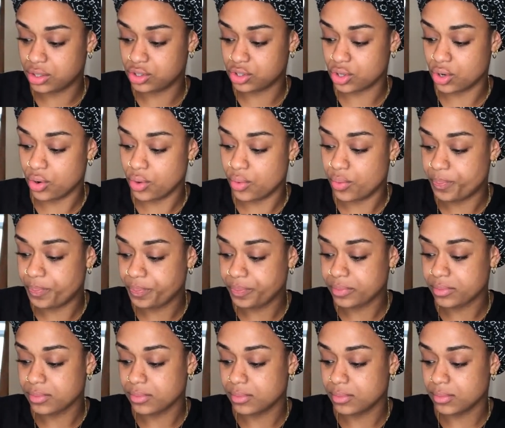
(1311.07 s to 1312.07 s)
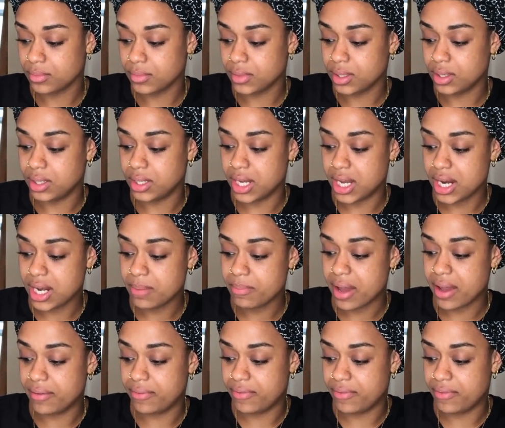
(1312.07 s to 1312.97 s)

So getting my